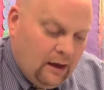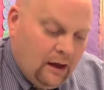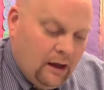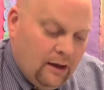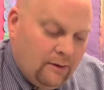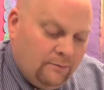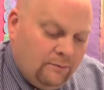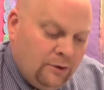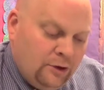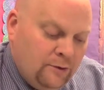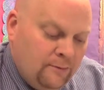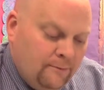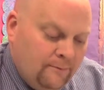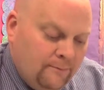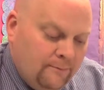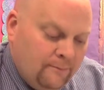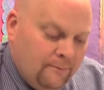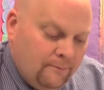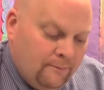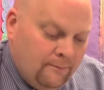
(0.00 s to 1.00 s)

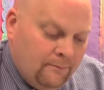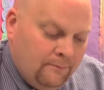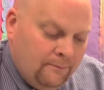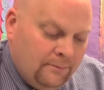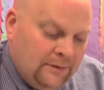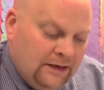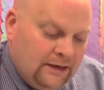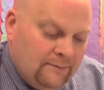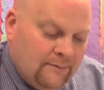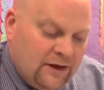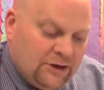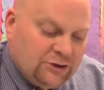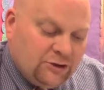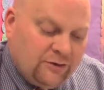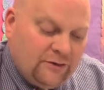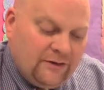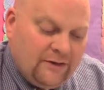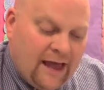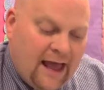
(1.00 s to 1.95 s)
You need to make sure that